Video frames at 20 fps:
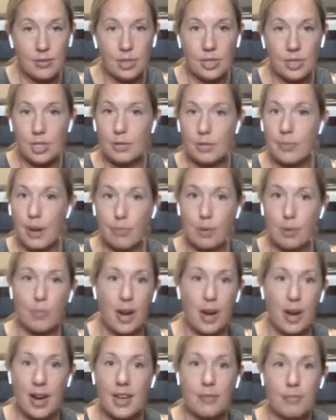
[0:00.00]
which is my
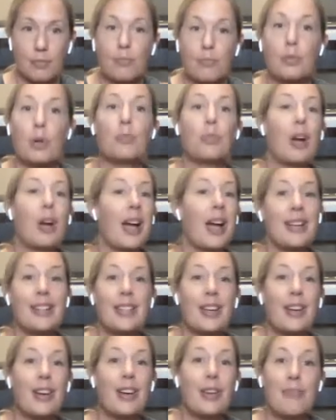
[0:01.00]

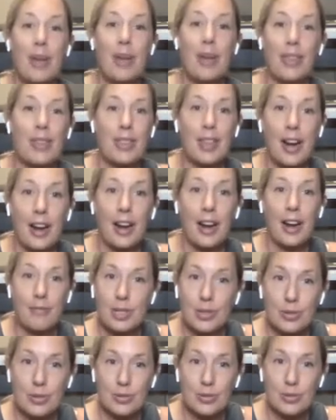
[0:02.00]
proprietary method that
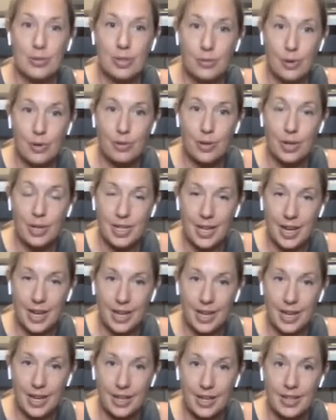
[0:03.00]
I've been using for over a
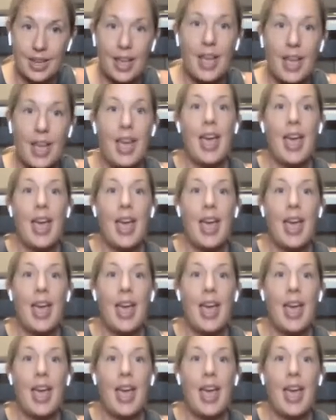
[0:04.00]
decade.